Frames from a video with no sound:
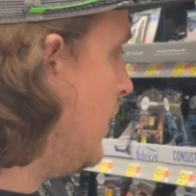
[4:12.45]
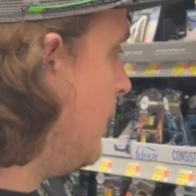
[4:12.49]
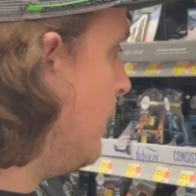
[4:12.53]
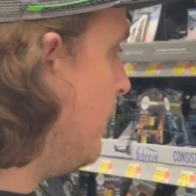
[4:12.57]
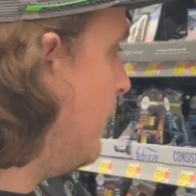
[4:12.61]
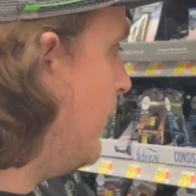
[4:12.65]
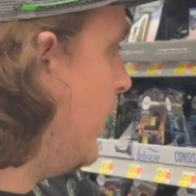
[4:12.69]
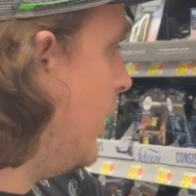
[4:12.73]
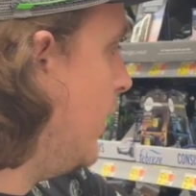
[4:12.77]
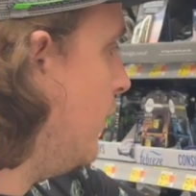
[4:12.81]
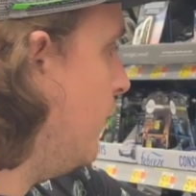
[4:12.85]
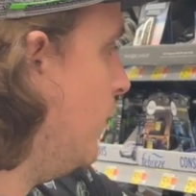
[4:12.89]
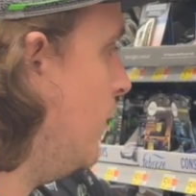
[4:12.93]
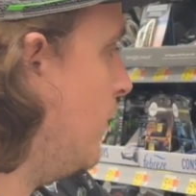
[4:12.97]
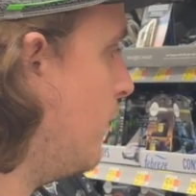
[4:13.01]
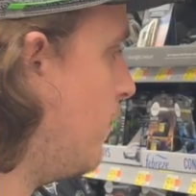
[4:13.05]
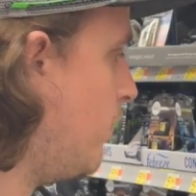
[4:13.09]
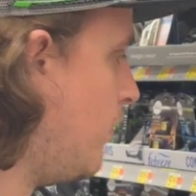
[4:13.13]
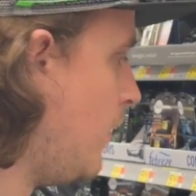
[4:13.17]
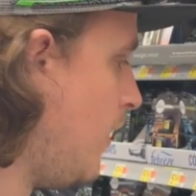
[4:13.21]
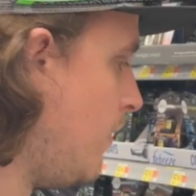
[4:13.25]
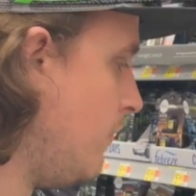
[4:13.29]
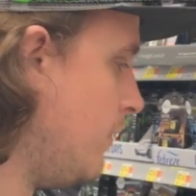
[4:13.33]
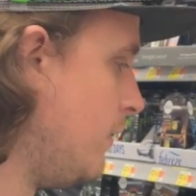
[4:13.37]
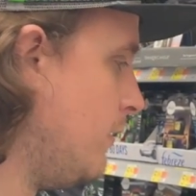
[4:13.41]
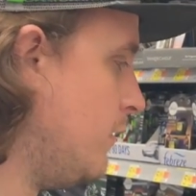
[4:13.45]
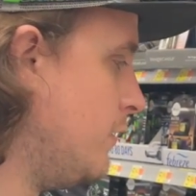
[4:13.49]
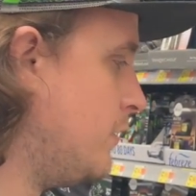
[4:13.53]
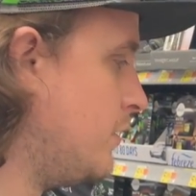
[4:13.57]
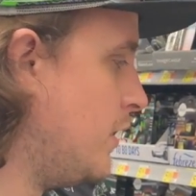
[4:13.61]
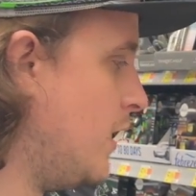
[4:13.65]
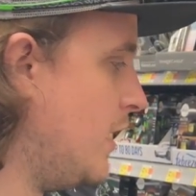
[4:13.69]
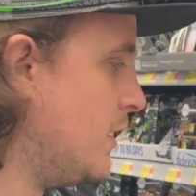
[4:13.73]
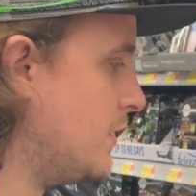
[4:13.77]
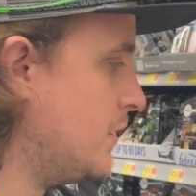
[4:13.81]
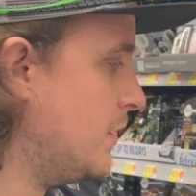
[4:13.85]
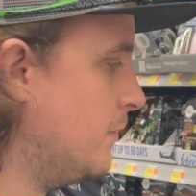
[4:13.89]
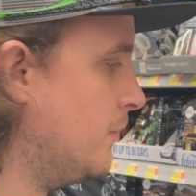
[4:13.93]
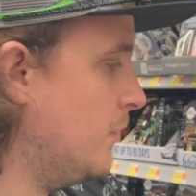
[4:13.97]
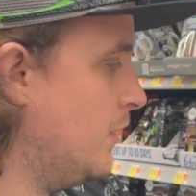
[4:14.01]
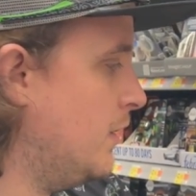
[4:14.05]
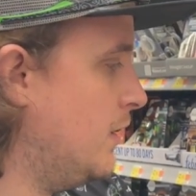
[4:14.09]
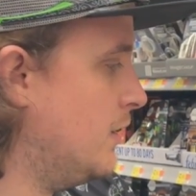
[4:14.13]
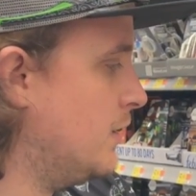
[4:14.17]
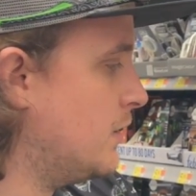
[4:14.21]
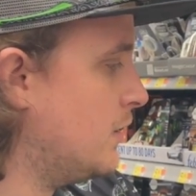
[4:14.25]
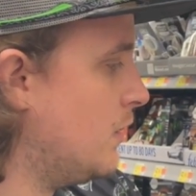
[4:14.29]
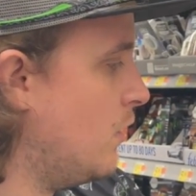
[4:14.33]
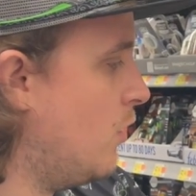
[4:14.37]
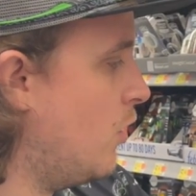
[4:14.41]
But we're probably gonna try some of
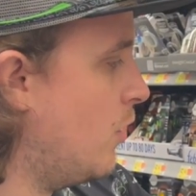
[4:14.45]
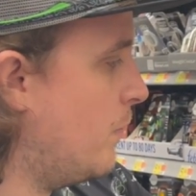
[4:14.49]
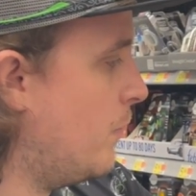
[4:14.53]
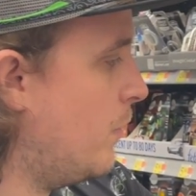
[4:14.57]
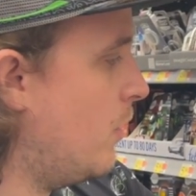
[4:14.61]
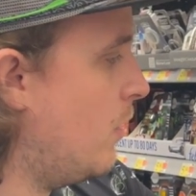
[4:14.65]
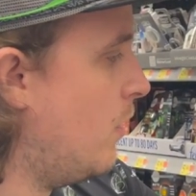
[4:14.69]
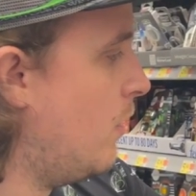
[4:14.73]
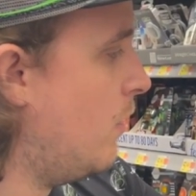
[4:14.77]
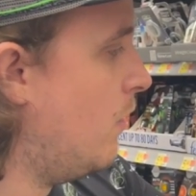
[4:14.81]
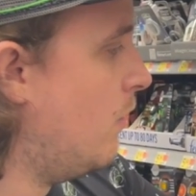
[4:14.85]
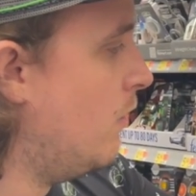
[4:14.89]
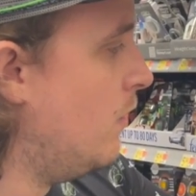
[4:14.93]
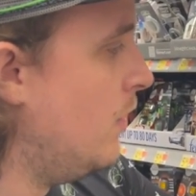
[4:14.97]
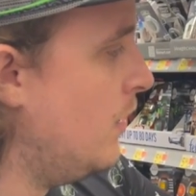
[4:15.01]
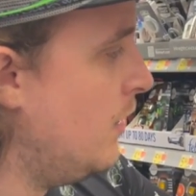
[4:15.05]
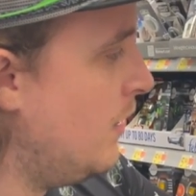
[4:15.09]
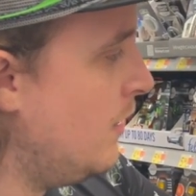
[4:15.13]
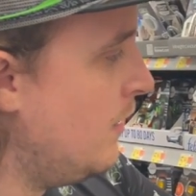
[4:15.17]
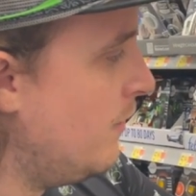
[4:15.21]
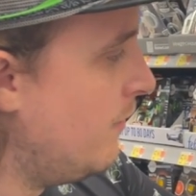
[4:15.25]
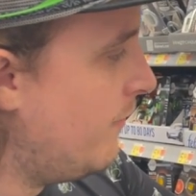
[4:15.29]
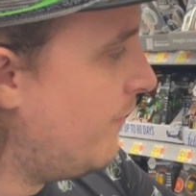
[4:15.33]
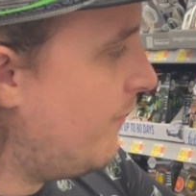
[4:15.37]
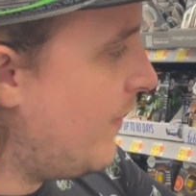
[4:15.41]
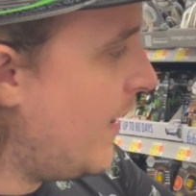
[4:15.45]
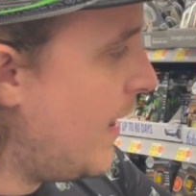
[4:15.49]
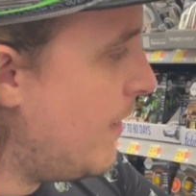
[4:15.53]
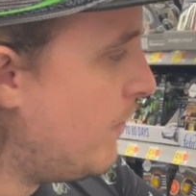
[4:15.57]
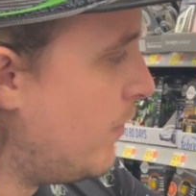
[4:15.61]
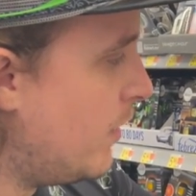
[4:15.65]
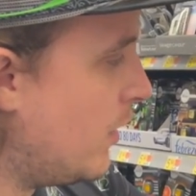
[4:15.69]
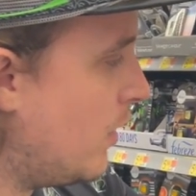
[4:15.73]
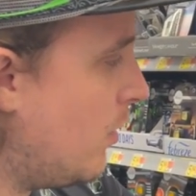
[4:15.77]
this Armor All fabric